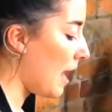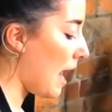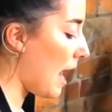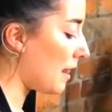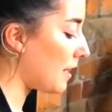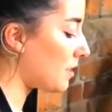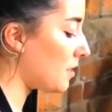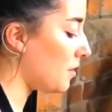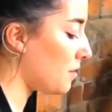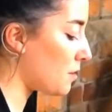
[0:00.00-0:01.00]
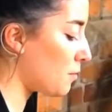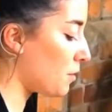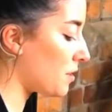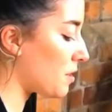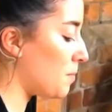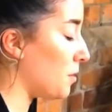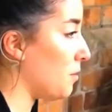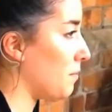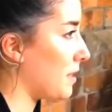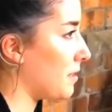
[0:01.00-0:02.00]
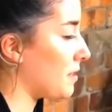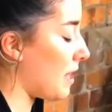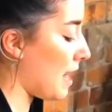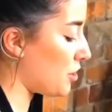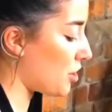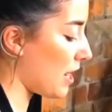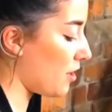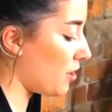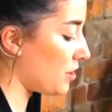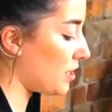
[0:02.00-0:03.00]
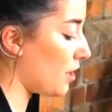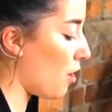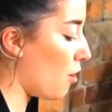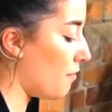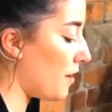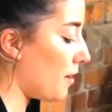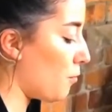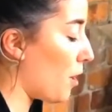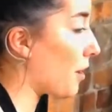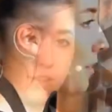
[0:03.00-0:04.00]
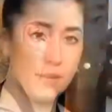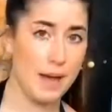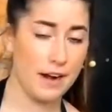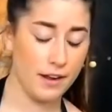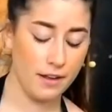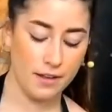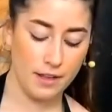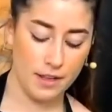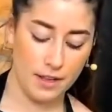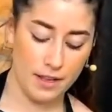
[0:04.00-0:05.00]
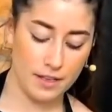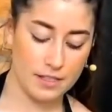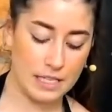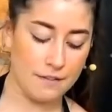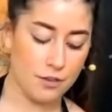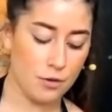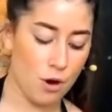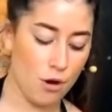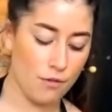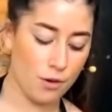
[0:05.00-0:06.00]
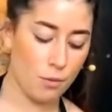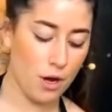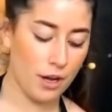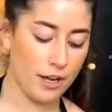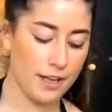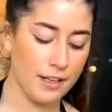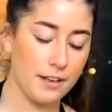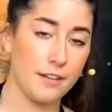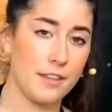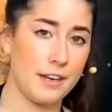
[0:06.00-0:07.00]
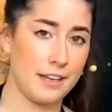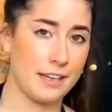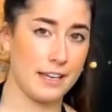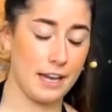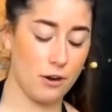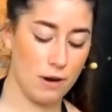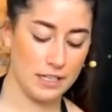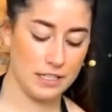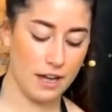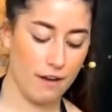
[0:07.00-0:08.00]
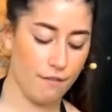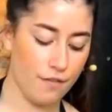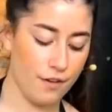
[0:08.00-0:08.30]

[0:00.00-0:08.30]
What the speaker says: I like to use a wooden spoon because I try not to overwork the batter, because if you overwork it, then it can get quite tough,